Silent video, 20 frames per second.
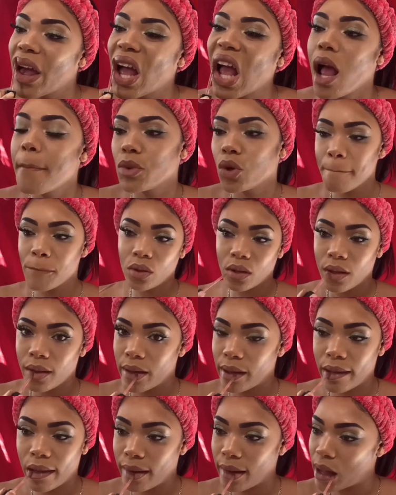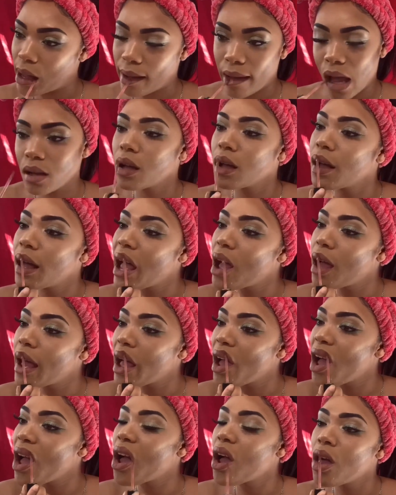Now I'm going in with my
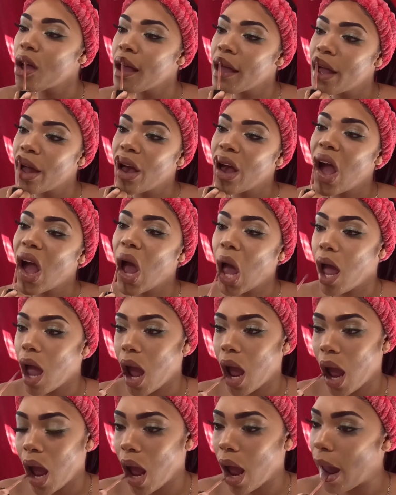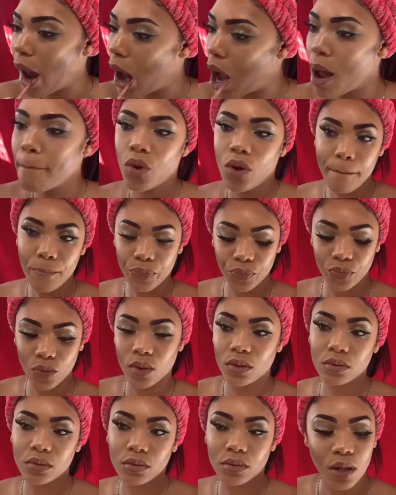e.l.f. lip
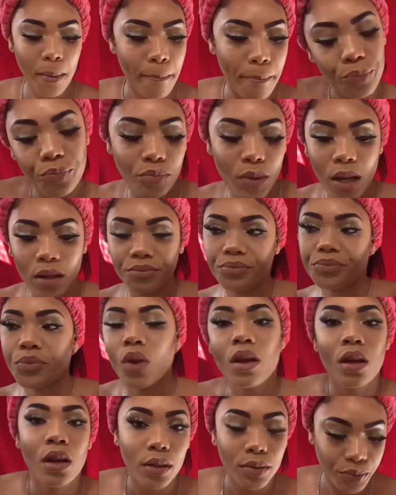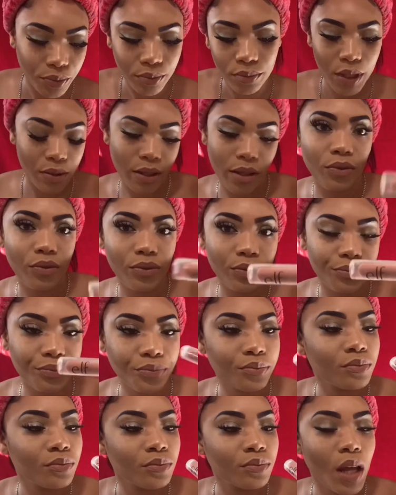gloss. It's in the color
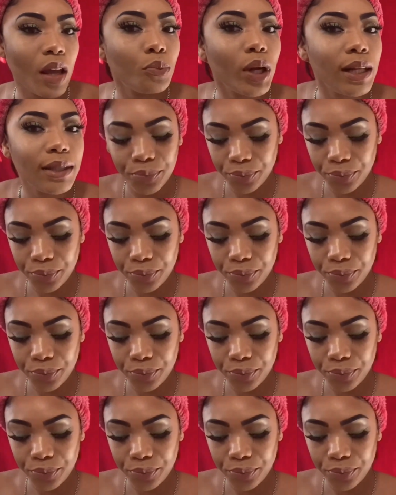Praline.